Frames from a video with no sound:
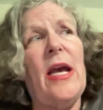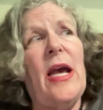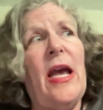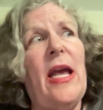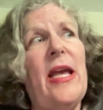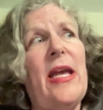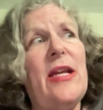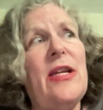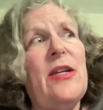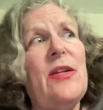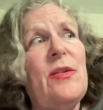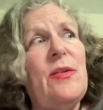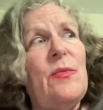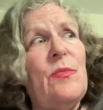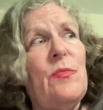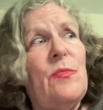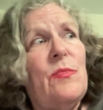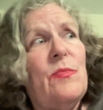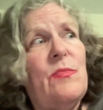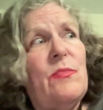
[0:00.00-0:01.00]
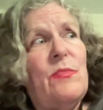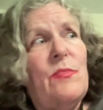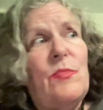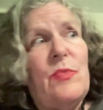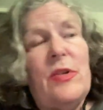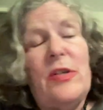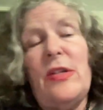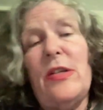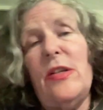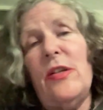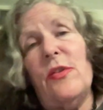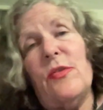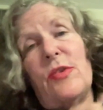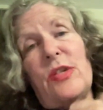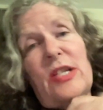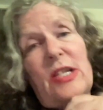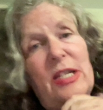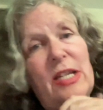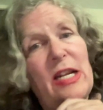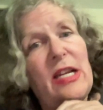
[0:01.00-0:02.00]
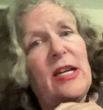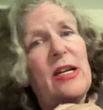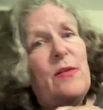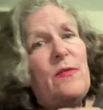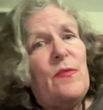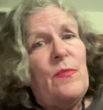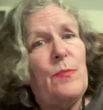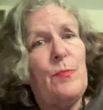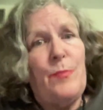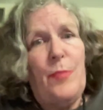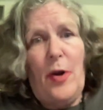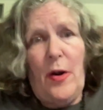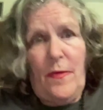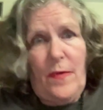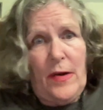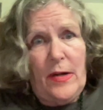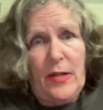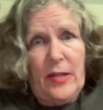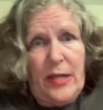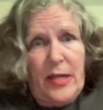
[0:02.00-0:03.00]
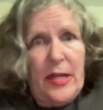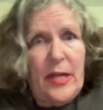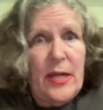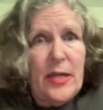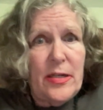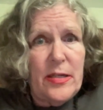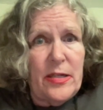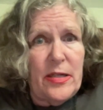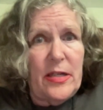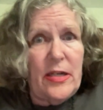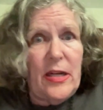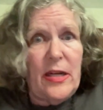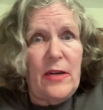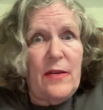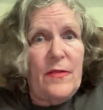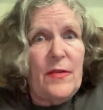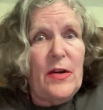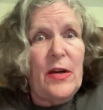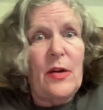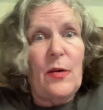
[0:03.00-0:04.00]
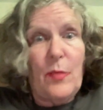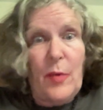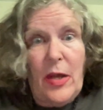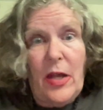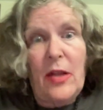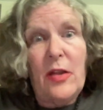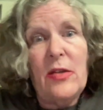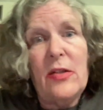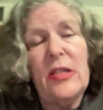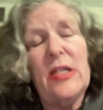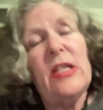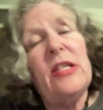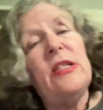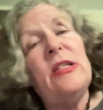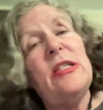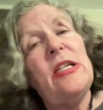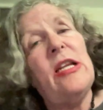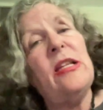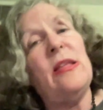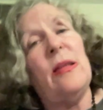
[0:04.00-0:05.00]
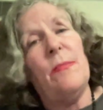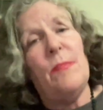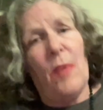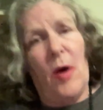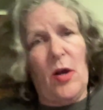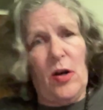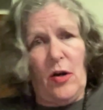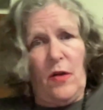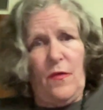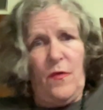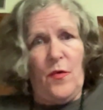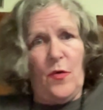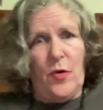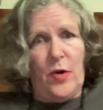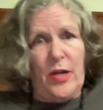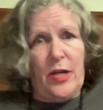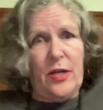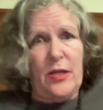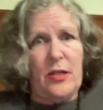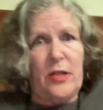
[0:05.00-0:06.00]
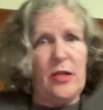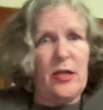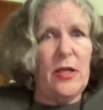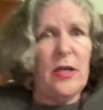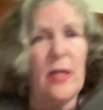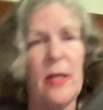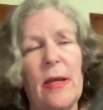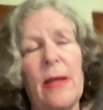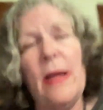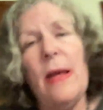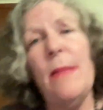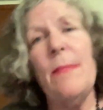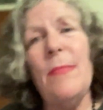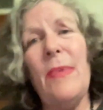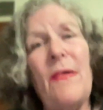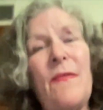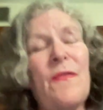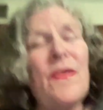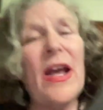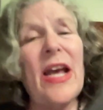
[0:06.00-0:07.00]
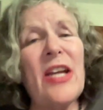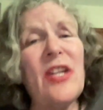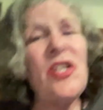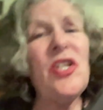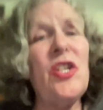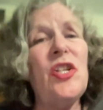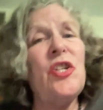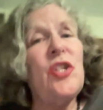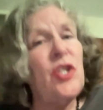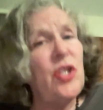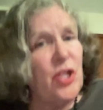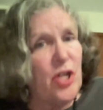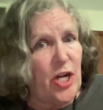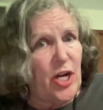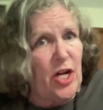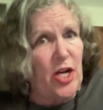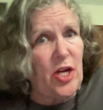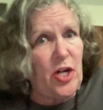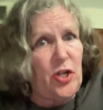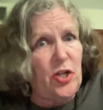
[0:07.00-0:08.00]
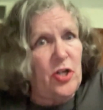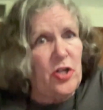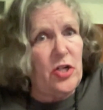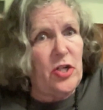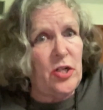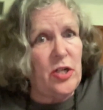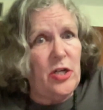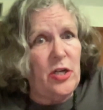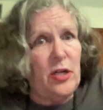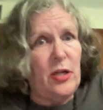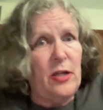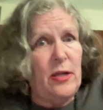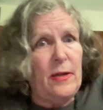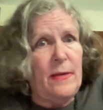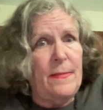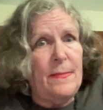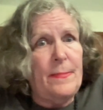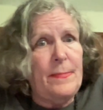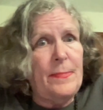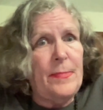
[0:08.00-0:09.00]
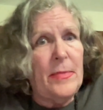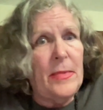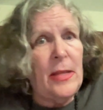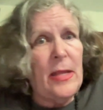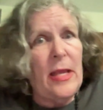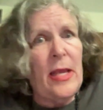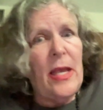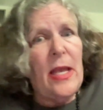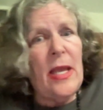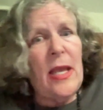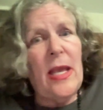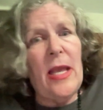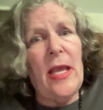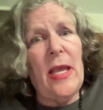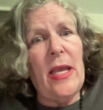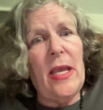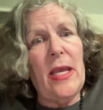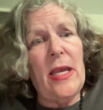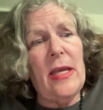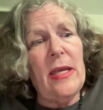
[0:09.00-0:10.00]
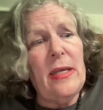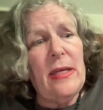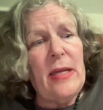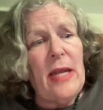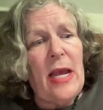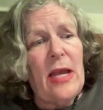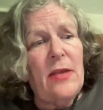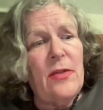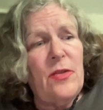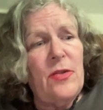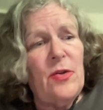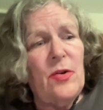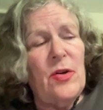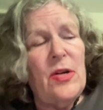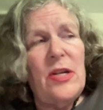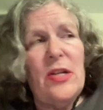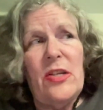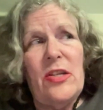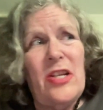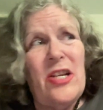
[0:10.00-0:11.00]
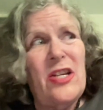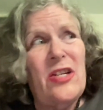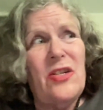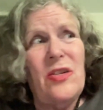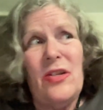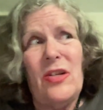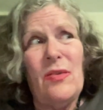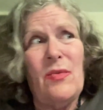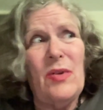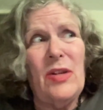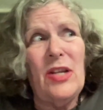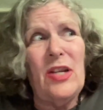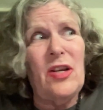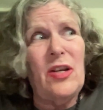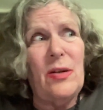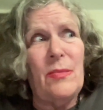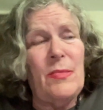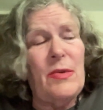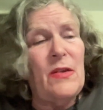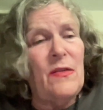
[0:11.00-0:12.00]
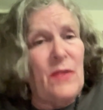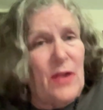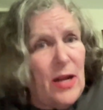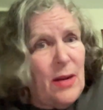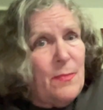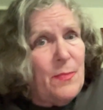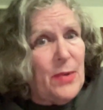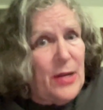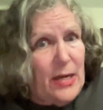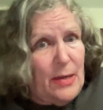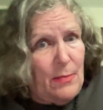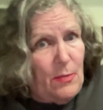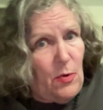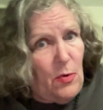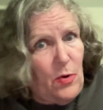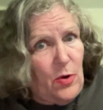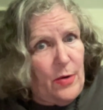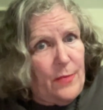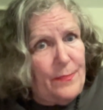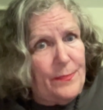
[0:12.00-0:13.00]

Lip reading: And she did it perfectly. She did it very well. She set the model for it. But fashions change. And at 36, she really couldn't be a vamp anymore.